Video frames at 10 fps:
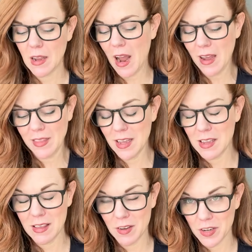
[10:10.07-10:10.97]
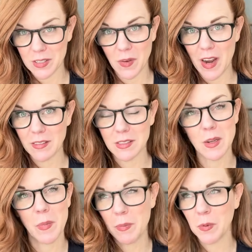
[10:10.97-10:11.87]
I think either is fine.
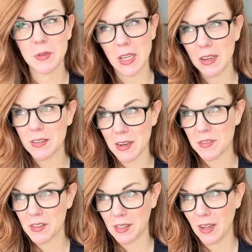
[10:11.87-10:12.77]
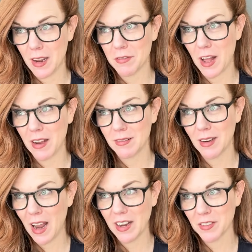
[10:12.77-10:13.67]
Some people will tell you definitely lay it flat.
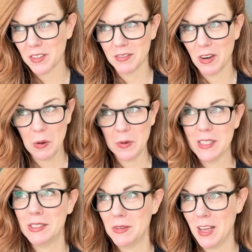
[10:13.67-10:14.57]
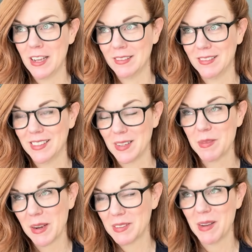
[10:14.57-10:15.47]
I don't always do that.
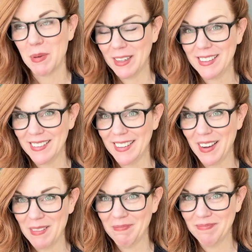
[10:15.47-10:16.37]
Sometimes I put it in the cup.